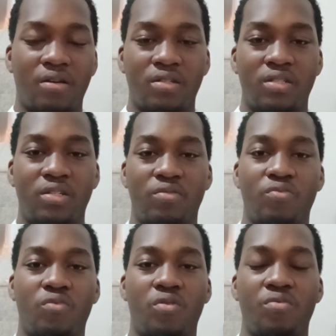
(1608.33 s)
in
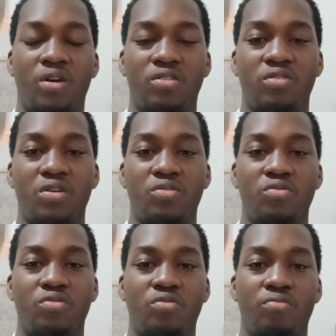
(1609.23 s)
what we are trying to
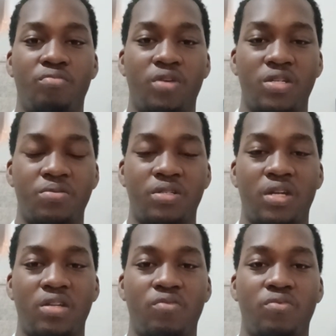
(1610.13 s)
do,
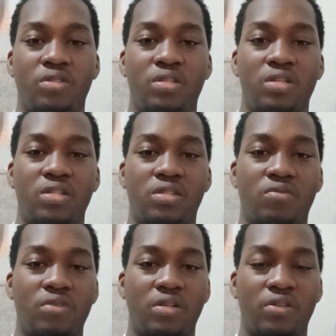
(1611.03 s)
especially with the
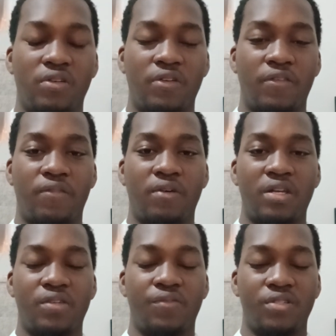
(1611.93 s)
integration of
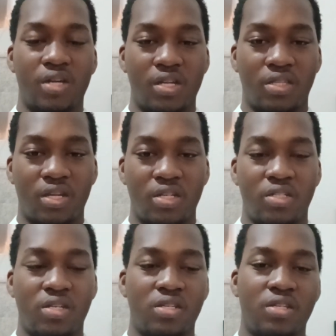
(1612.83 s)
artificial
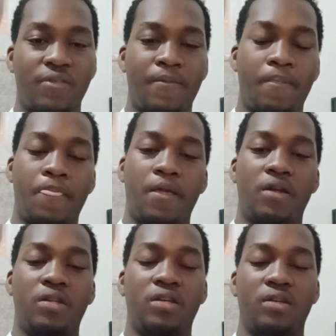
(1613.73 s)
intelligence.
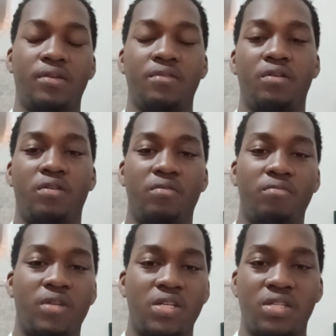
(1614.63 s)
And
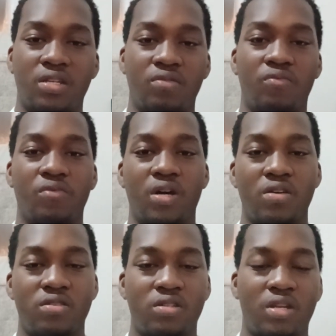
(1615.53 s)
let's say we are
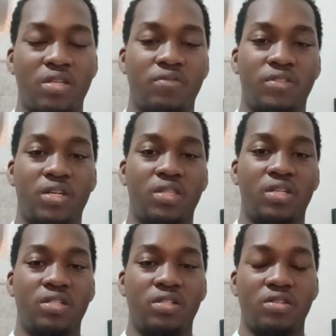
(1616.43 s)
using artificial
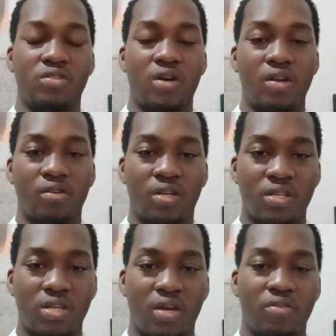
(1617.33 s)
intelligence to
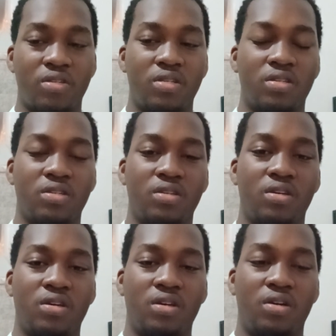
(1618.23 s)
allocate houses.
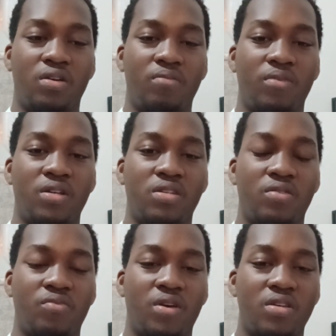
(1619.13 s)
Let's say
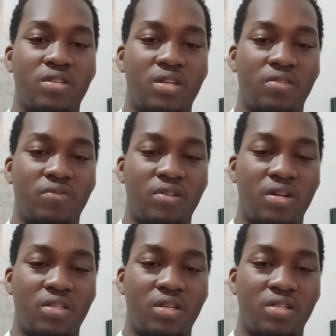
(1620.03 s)
we are using artificial
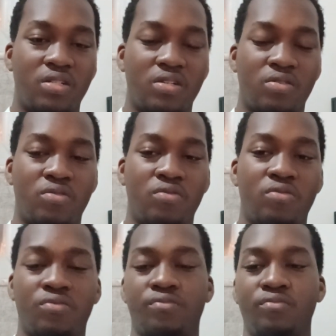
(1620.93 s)
intelligence
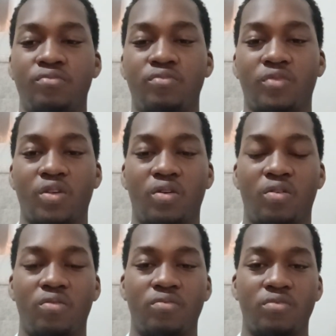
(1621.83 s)

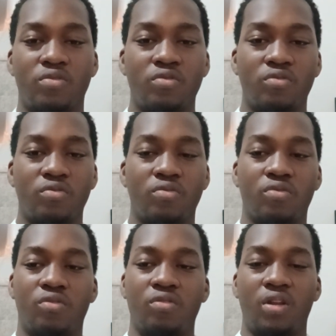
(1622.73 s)
to
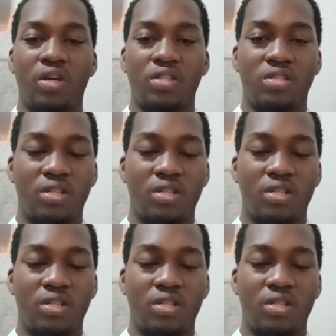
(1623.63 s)
collate